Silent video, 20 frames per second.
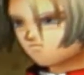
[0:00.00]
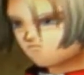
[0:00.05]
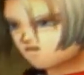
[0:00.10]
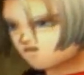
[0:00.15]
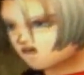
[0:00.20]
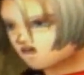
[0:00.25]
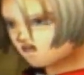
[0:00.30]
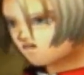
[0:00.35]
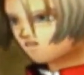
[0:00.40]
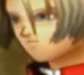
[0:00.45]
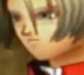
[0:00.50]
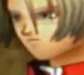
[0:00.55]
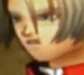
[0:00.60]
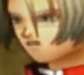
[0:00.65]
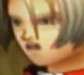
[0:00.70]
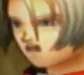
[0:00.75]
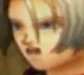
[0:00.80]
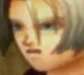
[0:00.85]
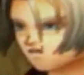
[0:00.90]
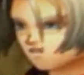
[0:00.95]
It would have
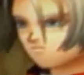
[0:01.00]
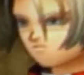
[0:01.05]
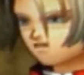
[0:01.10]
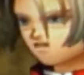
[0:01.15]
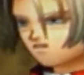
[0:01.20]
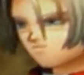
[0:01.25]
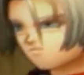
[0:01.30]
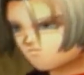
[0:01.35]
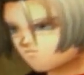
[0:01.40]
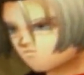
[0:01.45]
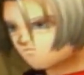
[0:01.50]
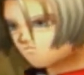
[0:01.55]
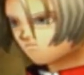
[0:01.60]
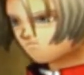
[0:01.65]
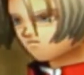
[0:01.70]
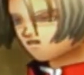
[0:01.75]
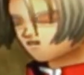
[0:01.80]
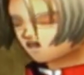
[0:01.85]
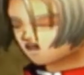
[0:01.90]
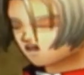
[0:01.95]
backfired.
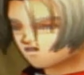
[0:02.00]
Yeah.